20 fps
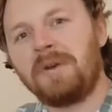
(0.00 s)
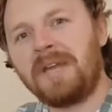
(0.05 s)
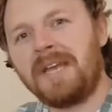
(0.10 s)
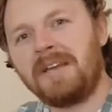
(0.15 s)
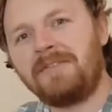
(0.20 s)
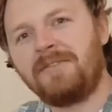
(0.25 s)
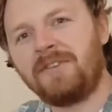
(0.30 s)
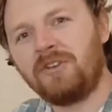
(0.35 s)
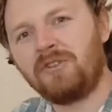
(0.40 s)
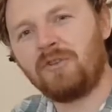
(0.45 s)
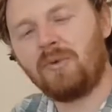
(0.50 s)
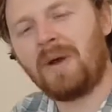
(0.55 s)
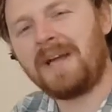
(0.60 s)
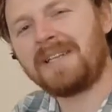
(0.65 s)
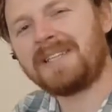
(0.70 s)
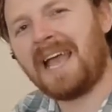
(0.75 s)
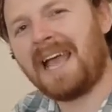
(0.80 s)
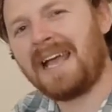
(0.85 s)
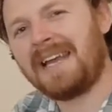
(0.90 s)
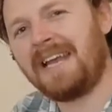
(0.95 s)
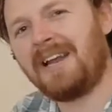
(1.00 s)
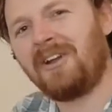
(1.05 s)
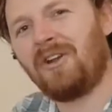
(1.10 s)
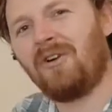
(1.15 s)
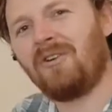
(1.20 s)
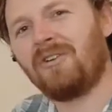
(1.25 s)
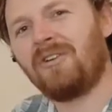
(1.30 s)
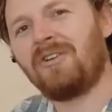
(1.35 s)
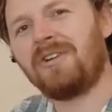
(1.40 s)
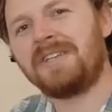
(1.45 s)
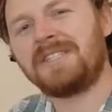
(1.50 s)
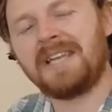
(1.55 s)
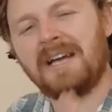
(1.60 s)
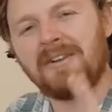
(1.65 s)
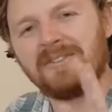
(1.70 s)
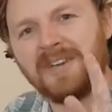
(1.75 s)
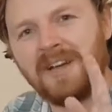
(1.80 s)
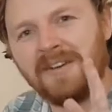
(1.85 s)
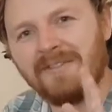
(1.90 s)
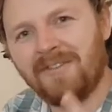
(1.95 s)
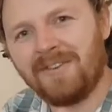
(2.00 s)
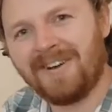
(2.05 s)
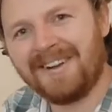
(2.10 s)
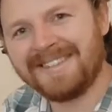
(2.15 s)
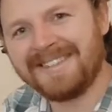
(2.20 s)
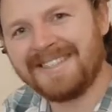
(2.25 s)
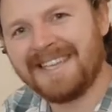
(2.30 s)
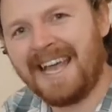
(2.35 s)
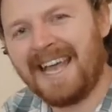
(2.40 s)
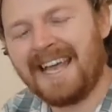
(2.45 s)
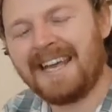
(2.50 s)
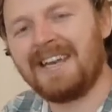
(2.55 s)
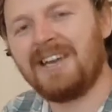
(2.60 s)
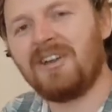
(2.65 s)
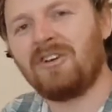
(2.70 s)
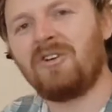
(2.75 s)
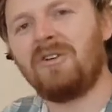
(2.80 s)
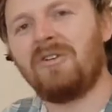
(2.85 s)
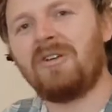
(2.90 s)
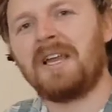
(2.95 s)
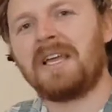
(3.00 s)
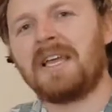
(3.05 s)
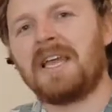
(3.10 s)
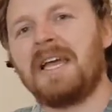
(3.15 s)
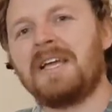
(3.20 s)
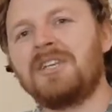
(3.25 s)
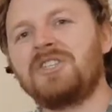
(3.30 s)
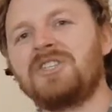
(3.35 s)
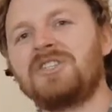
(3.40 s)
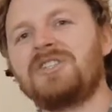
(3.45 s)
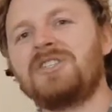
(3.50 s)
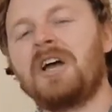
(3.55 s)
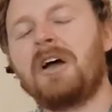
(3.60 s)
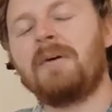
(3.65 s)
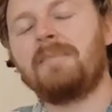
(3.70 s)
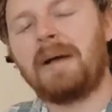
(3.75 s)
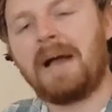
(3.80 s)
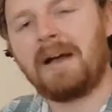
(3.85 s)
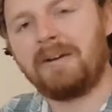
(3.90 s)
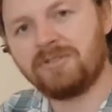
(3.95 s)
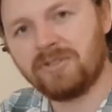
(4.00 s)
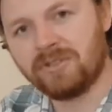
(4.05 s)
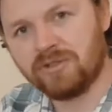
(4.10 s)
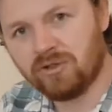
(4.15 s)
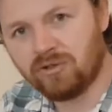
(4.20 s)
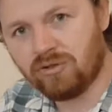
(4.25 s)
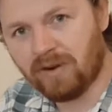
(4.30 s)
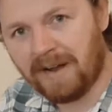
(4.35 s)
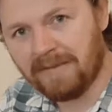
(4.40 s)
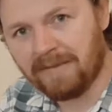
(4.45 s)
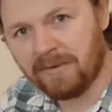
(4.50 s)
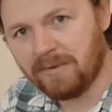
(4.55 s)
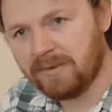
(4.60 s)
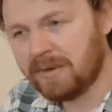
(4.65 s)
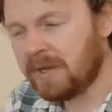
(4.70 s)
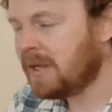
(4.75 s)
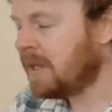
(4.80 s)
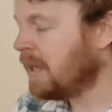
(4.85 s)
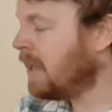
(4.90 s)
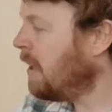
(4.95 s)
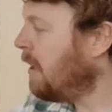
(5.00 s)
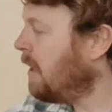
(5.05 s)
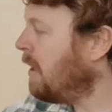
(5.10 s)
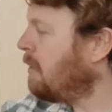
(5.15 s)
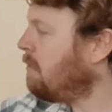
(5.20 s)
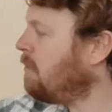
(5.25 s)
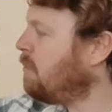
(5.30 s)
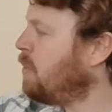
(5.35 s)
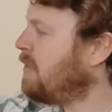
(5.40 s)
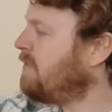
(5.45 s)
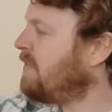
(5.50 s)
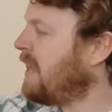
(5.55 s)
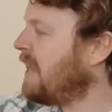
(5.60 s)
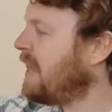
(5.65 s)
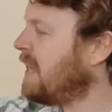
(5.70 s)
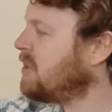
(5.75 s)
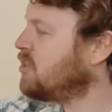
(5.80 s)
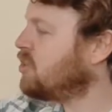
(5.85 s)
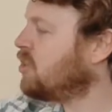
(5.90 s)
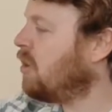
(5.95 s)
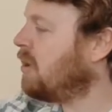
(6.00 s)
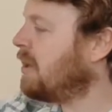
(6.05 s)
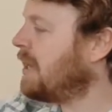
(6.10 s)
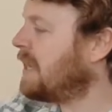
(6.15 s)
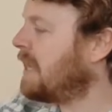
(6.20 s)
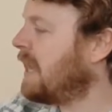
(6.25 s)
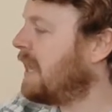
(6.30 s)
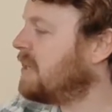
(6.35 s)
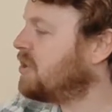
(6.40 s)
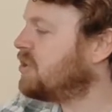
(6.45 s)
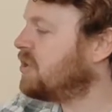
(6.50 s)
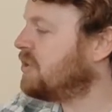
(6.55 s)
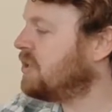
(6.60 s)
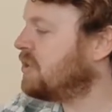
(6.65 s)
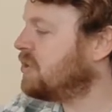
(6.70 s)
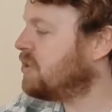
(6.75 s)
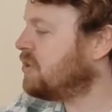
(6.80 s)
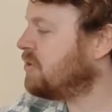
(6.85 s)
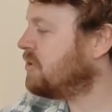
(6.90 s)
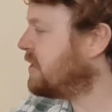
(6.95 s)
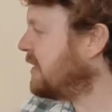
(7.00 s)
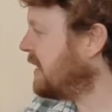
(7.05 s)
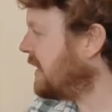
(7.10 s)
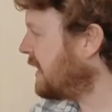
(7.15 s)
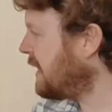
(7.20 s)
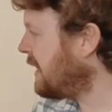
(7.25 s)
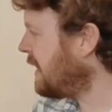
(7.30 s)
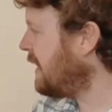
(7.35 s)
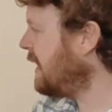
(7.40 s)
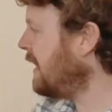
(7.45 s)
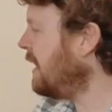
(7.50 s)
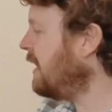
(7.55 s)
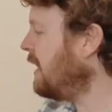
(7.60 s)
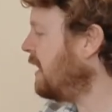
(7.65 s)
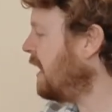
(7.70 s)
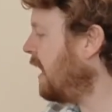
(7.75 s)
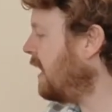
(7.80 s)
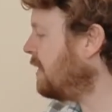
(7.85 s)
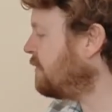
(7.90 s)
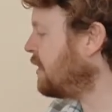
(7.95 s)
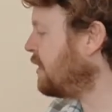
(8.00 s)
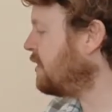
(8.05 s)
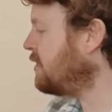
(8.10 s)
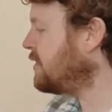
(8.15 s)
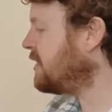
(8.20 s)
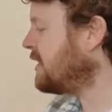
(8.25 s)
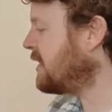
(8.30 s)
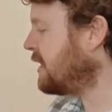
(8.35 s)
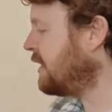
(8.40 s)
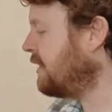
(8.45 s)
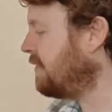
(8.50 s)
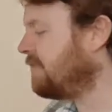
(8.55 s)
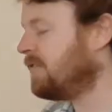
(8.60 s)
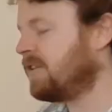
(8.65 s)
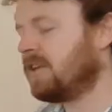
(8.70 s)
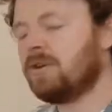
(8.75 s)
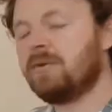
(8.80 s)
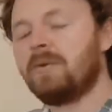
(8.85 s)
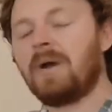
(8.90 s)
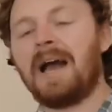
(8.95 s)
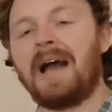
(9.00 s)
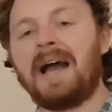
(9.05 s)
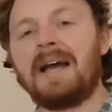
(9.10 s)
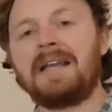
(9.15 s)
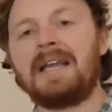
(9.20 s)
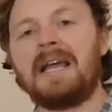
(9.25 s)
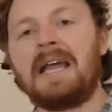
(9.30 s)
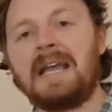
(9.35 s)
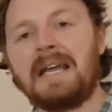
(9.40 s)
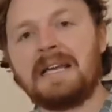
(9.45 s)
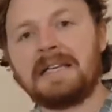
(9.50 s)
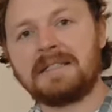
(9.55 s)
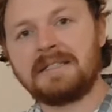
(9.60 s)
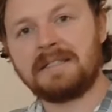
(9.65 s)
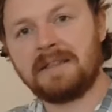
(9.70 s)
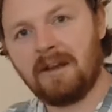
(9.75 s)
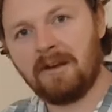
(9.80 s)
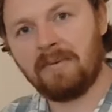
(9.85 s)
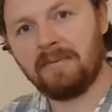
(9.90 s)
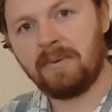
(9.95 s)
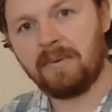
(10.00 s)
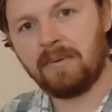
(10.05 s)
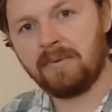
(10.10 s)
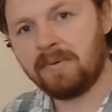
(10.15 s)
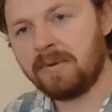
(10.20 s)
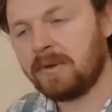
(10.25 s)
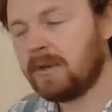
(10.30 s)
need for you to wait any longer. It's now time for our 10 collocations about travel. With each collocation that you see here, I'm going to give you an example.